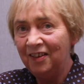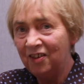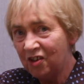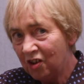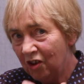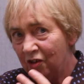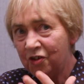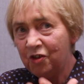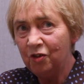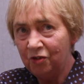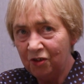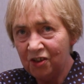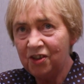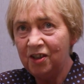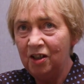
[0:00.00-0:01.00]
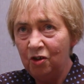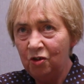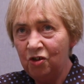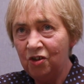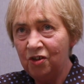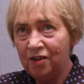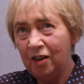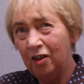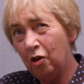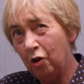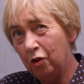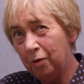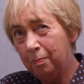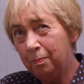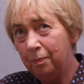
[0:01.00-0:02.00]
there's also the solutions that
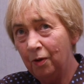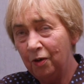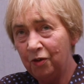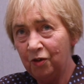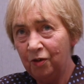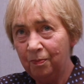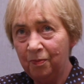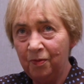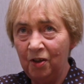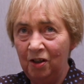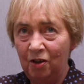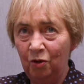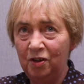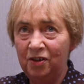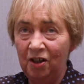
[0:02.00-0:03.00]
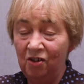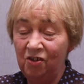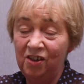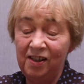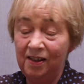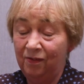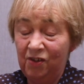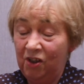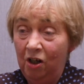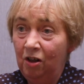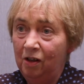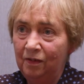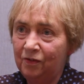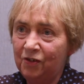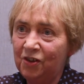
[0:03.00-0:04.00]
other local authorities have
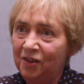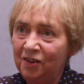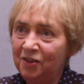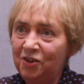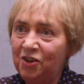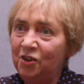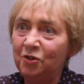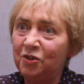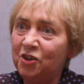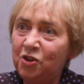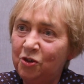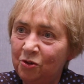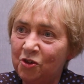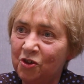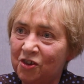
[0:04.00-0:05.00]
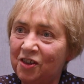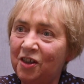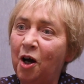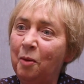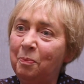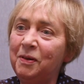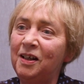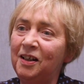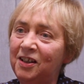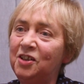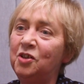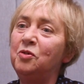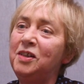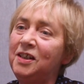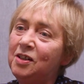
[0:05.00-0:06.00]
solved. That you just copy, like you
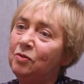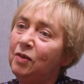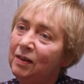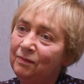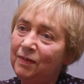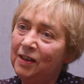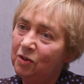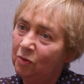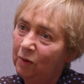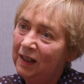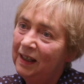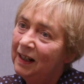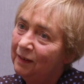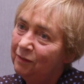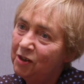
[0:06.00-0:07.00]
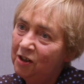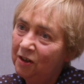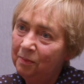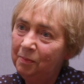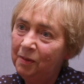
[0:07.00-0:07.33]
don't need to reinvent the wheel every time.